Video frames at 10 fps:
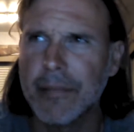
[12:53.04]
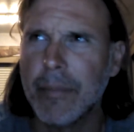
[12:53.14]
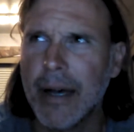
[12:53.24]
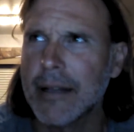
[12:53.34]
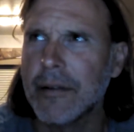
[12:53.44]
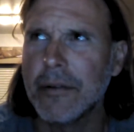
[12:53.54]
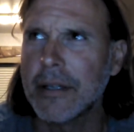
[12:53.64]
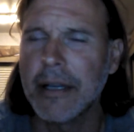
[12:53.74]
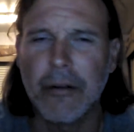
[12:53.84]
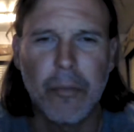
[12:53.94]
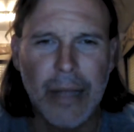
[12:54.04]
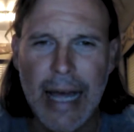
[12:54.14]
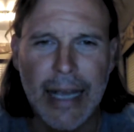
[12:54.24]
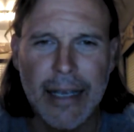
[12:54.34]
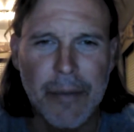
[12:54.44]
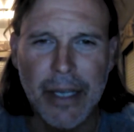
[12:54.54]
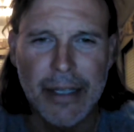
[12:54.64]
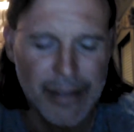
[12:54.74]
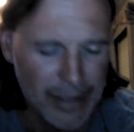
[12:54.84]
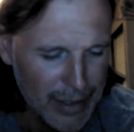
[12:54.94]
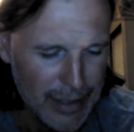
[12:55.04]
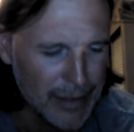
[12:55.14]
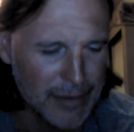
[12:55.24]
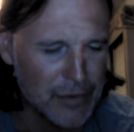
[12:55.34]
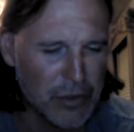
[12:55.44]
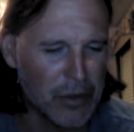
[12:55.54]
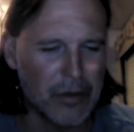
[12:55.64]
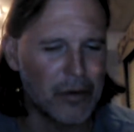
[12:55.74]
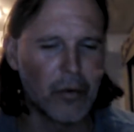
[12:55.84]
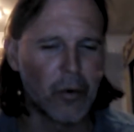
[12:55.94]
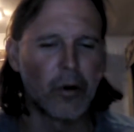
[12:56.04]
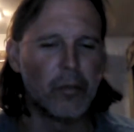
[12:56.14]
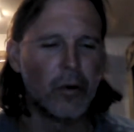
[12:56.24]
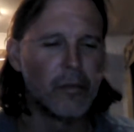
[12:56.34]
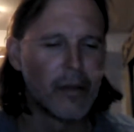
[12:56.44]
pot calling the kettle black. I mean, it's horrible.